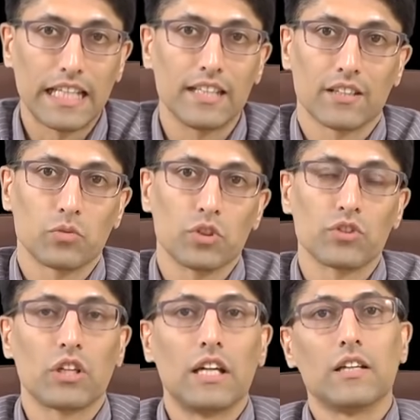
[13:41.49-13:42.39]
In other
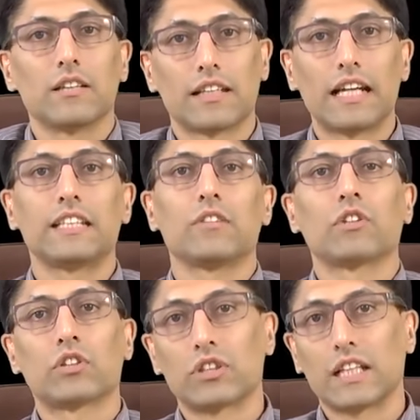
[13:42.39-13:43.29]
words,
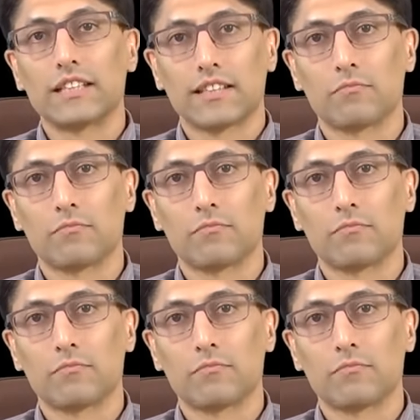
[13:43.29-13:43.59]
scientific studies